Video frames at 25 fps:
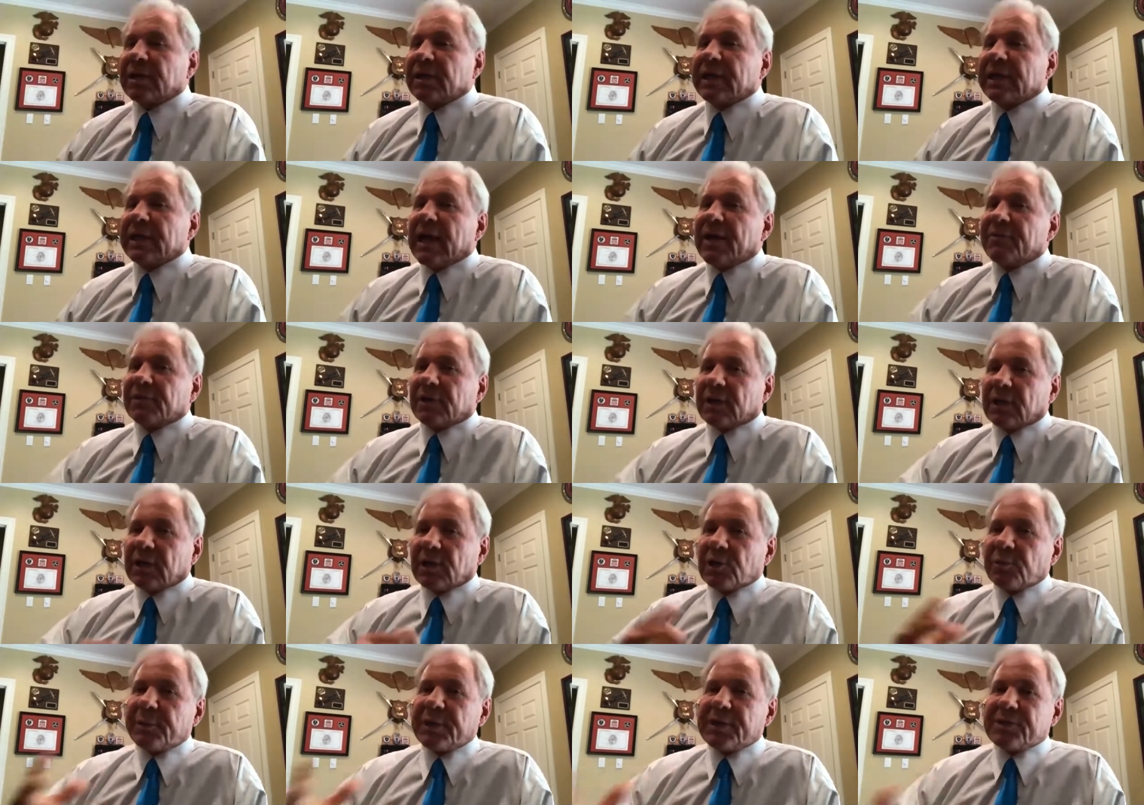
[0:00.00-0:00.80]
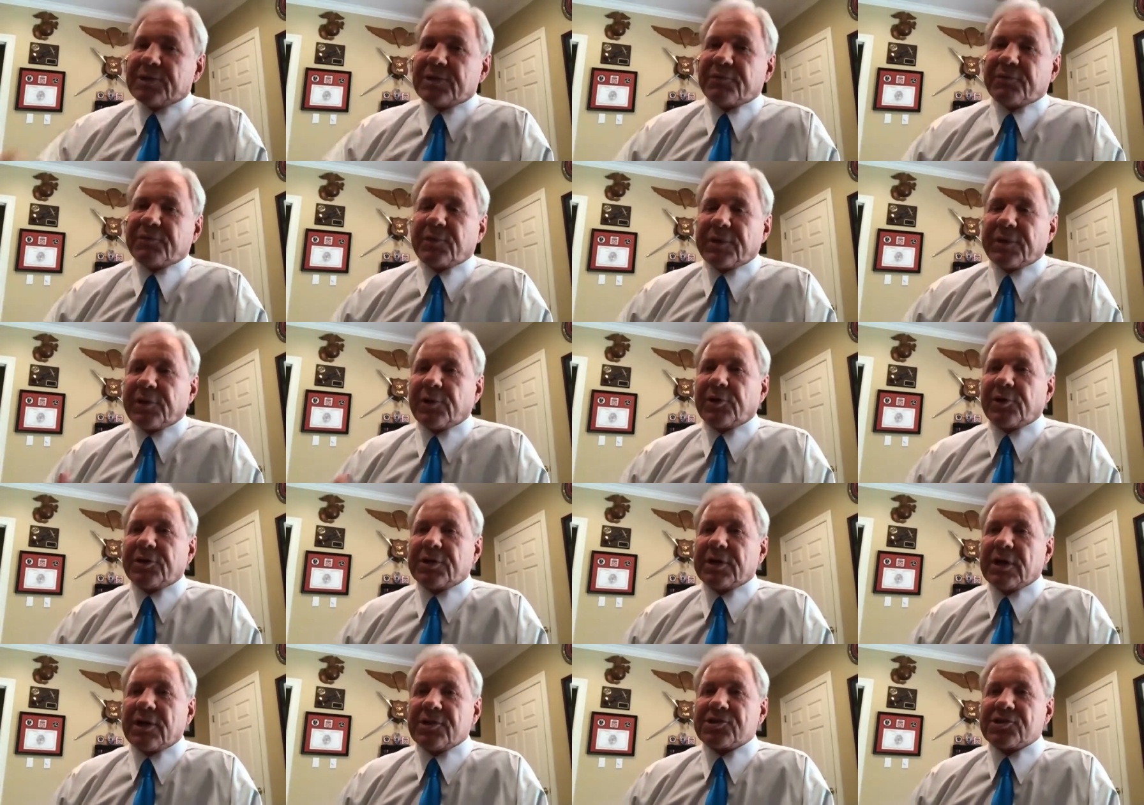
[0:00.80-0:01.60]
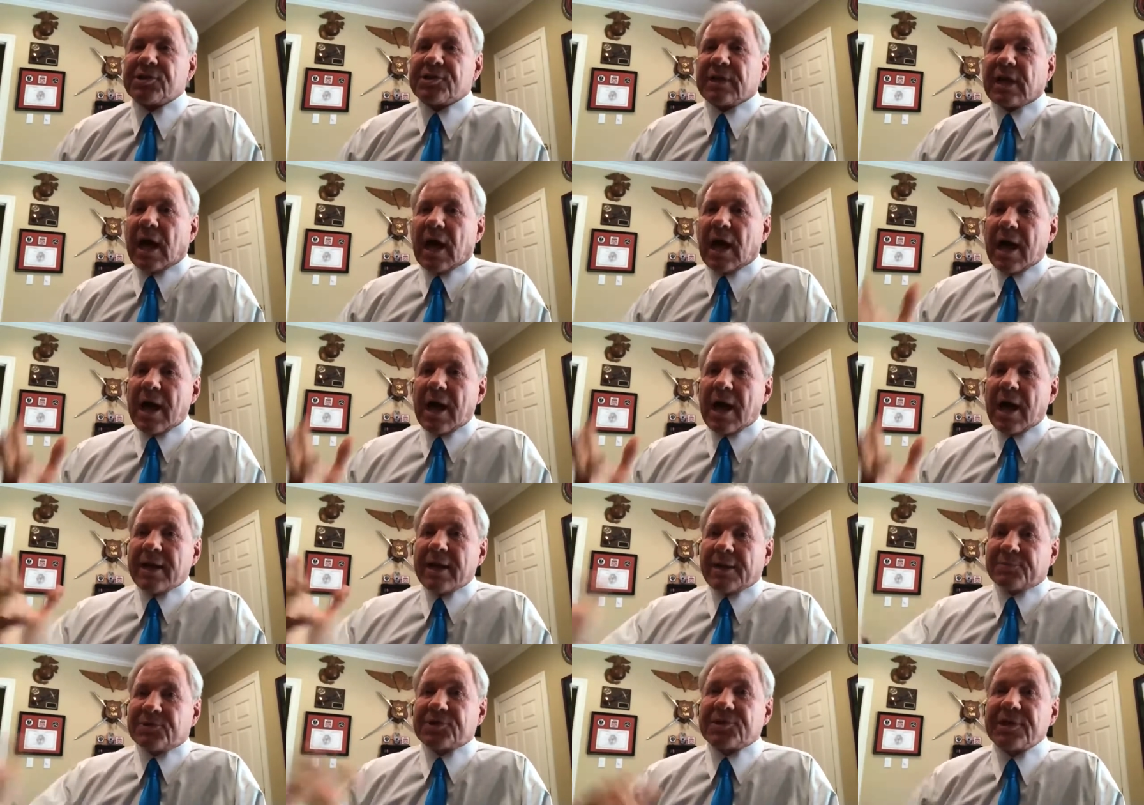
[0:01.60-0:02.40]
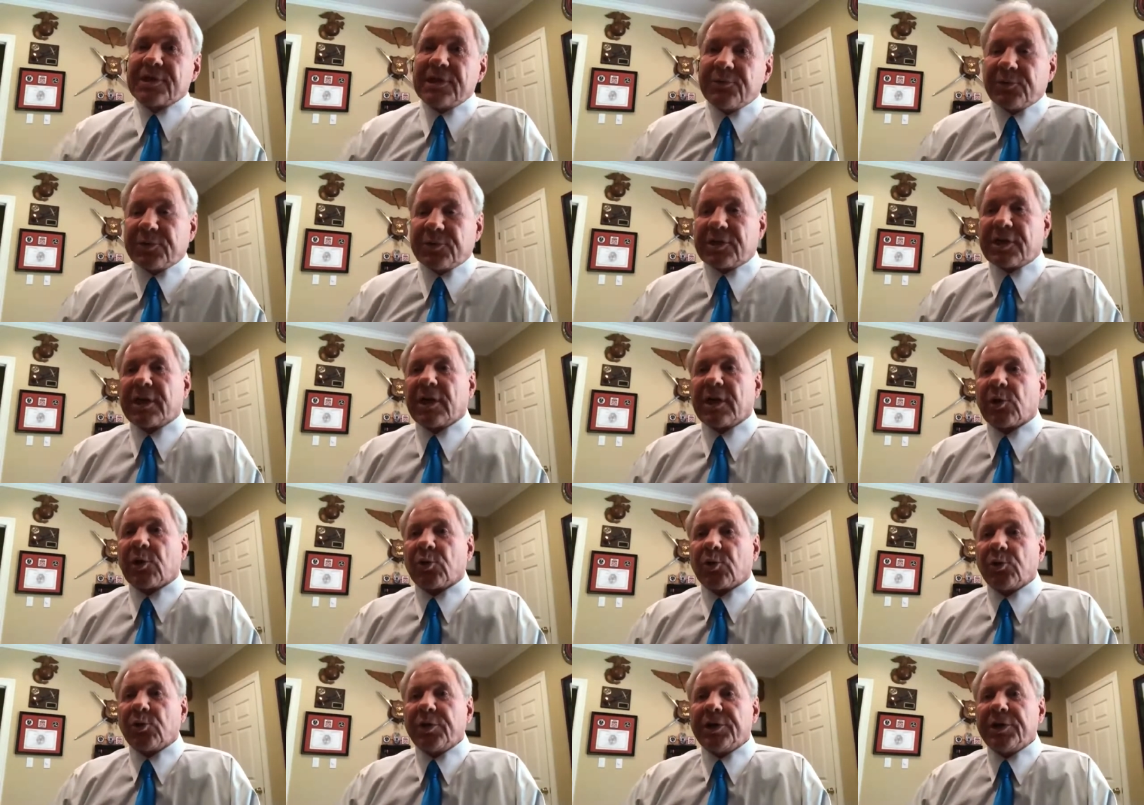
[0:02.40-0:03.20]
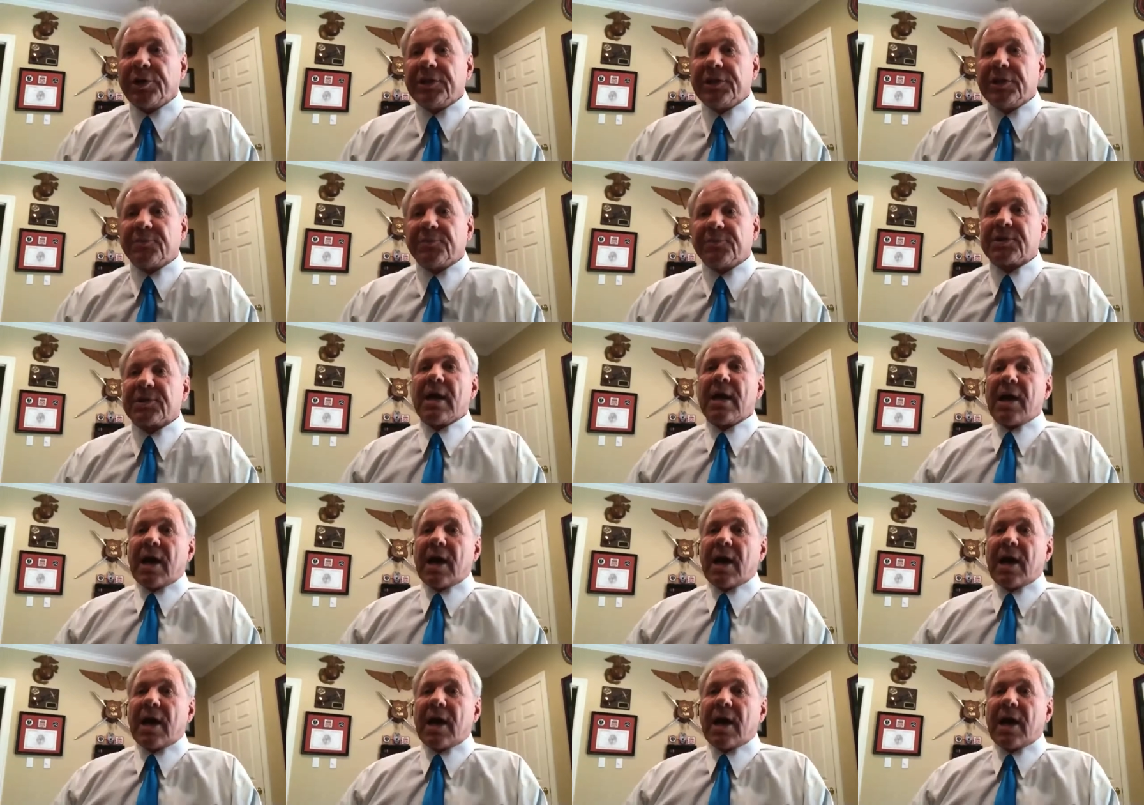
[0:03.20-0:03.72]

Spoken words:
I have a little bit different introduction. Hi, I'm Steve with Keller Williams.